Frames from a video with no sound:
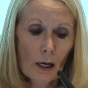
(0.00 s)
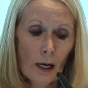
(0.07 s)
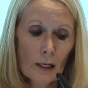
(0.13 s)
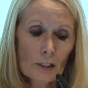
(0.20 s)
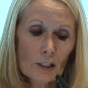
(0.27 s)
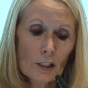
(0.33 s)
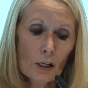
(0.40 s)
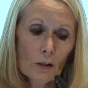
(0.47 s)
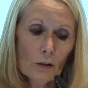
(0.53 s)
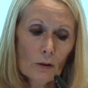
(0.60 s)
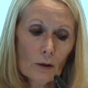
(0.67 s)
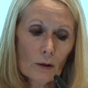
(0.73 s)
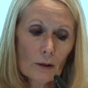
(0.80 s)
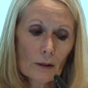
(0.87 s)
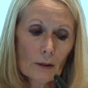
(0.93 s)
And
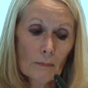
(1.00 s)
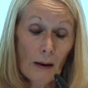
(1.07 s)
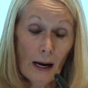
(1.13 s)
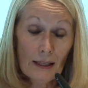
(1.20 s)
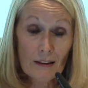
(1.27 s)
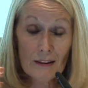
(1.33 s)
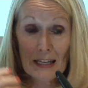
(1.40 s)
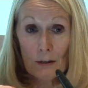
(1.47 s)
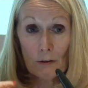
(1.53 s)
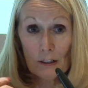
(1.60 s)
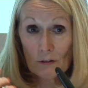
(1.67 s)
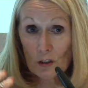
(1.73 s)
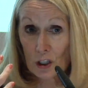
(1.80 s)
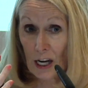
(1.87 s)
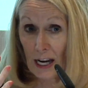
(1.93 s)
so my theory
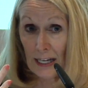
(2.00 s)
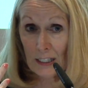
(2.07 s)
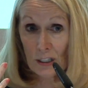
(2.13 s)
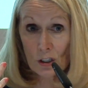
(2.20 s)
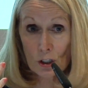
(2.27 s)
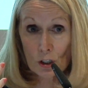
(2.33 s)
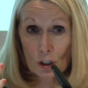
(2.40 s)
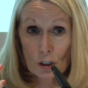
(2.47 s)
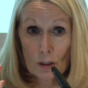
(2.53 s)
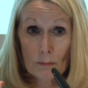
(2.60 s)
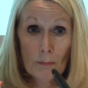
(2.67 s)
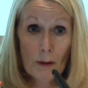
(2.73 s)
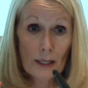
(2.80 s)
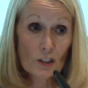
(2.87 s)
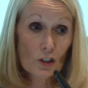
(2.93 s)
of change,
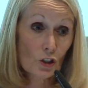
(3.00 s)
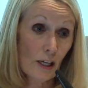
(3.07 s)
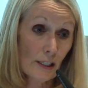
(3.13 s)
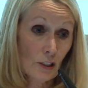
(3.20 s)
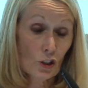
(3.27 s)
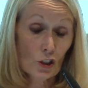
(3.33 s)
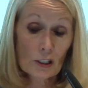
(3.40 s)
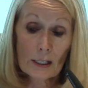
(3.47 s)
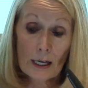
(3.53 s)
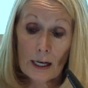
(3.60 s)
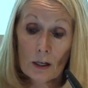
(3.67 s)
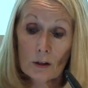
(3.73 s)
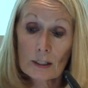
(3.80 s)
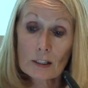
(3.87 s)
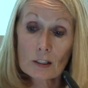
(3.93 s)
my strategy
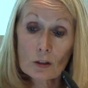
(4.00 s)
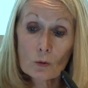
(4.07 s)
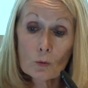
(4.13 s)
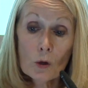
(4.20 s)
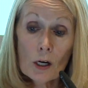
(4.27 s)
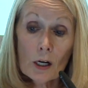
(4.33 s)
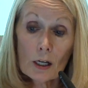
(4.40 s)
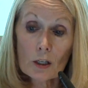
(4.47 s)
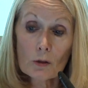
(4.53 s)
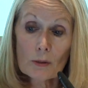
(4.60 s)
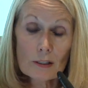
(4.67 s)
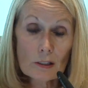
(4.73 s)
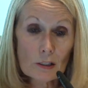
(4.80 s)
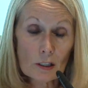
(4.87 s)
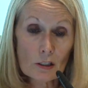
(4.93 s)
now, is to work
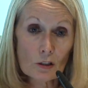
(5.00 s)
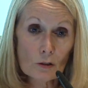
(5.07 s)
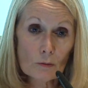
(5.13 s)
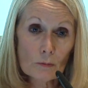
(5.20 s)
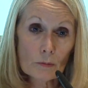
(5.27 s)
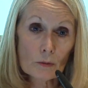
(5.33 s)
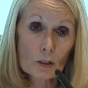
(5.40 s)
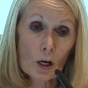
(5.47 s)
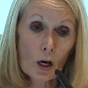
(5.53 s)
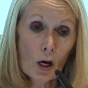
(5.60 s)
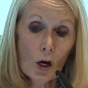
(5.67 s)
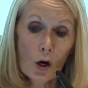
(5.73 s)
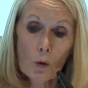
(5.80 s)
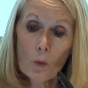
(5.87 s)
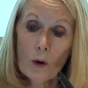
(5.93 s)
with systems
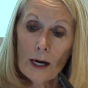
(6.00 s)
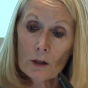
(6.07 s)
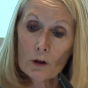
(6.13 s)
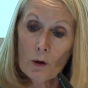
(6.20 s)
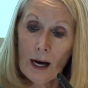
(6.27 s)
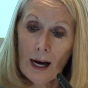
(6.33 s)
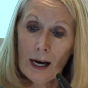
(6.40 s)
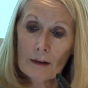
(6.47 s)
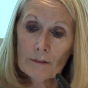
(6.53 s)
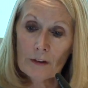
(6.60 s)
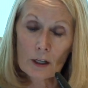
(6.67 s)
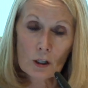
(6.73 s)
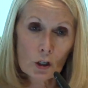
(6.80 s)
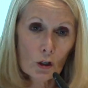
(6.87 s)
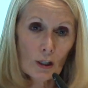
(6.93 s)
where you have
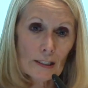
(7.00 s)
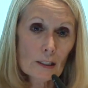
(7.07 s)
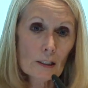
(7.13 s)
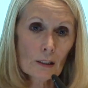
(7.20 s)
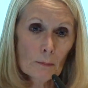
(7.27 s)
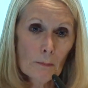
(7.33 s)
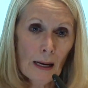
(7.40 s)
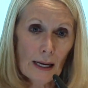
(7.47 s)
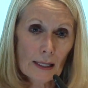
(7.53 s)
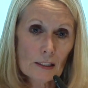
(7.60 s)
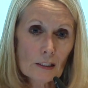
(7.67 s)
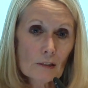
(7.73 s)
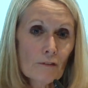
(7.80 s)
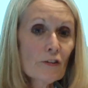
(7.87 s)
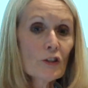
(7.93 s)
a critical mass,
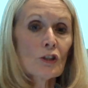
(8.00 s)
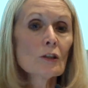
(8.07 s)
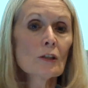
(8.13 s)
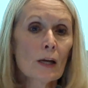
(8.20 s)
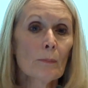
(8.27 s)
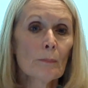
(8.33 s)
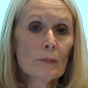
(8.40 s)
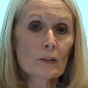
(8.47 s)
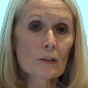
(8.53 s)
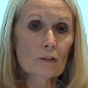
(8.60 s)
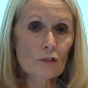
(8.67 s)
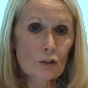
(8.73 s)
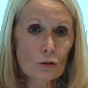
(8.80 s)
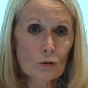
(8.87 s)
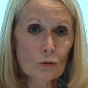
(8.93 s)
sufficient numbers
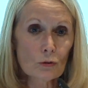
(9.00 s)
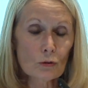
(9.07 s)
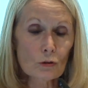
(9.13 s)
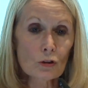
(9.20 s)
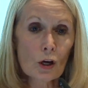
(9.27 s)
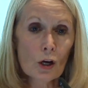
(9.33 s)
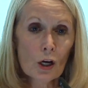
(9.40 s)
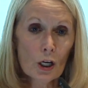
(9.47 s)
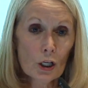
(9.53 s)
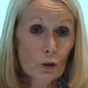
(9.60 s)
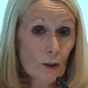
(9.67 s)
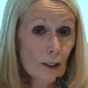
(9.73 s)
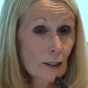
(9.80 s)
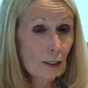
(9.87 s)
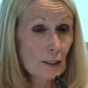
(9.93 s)
of schools
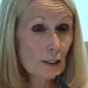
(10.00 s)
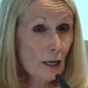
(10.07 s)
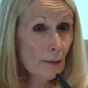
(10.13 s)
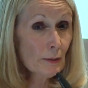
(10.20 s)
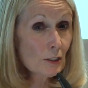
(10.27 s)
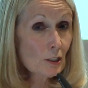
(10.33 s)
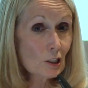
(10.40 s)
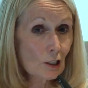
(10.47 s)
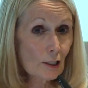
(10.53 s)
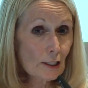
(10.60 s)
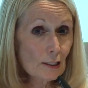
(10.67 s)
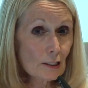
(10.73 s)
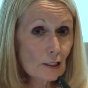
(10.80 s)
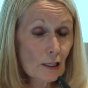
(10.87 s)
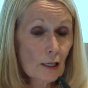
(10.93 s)
who are going to
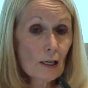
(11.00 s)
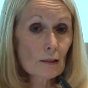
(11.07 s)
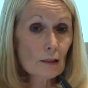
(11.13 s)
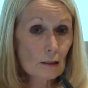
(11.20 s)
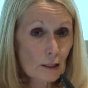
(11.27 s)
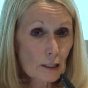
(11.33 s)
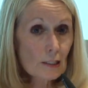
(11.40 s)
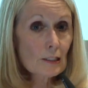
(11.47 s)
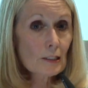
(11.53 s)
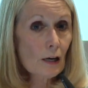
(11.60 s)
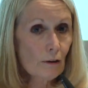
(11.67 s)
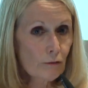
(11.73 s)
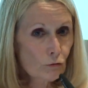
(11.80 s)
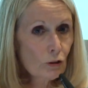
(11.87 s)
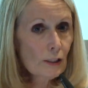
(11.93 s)
demonstrate that this
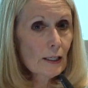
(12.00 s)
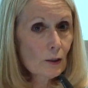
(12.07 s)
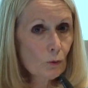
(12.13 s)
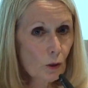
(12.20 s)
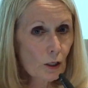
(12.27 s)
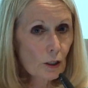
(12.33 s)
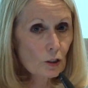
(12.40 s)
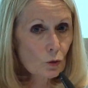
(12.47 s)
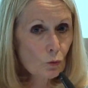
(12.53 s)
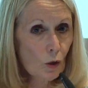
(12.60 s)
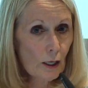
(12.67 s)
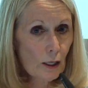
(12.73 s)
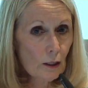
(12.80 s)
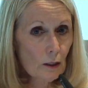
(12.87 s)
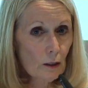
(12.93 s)
stuff really works
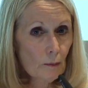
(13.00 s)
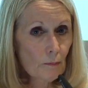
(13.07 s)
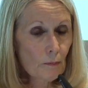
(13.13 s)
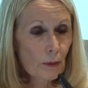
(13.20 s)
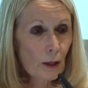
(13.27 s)
well.